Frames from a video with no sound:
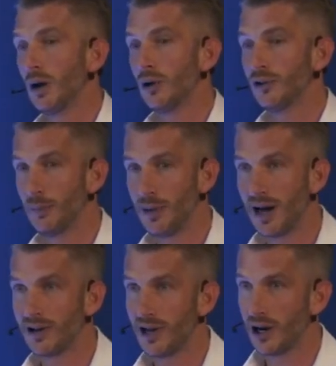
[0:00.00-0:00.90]
On top of
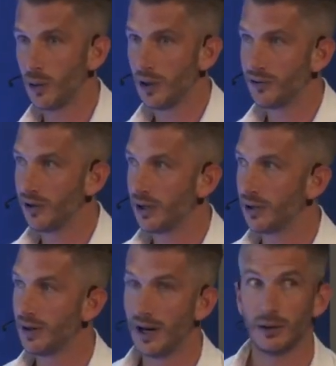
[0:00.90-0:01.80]
that is air
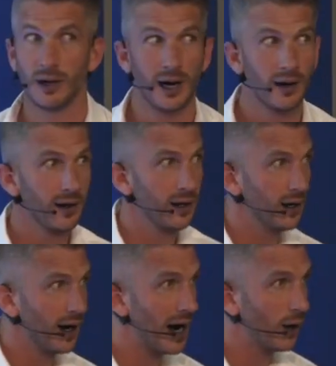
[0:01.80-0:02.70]
quality. Now, at
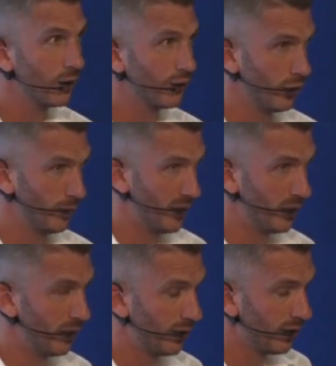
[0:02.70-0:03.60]
the AquaTrue
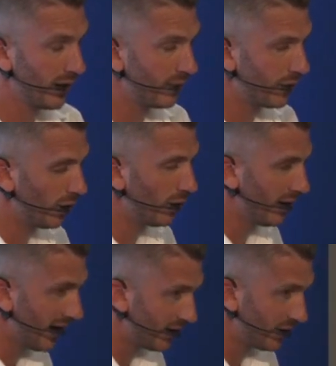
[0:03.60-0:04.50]
booth, they've got
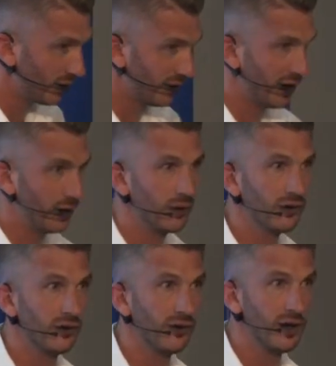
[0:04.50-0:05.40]
the Air Doctor,
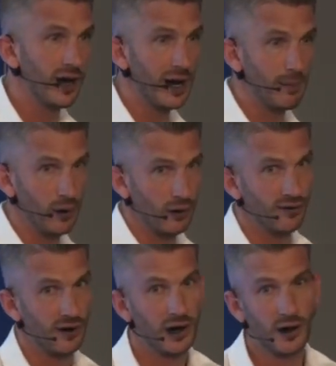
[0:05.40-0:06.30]
which is the air
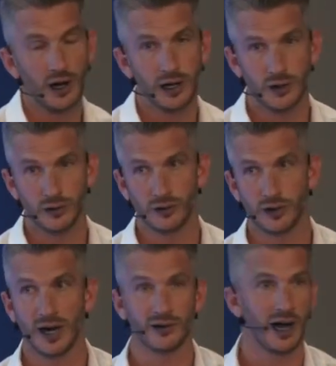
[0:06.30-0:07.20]
purifier that I use.
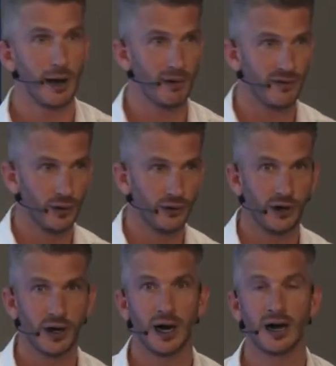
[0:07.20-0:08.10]
It has a HEPA
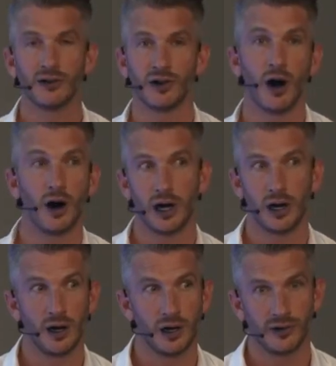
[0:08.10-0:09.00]
filter, it has an
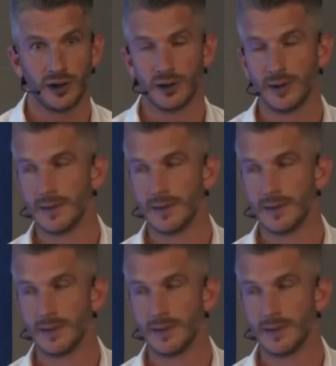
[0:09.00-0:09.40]
ionizer.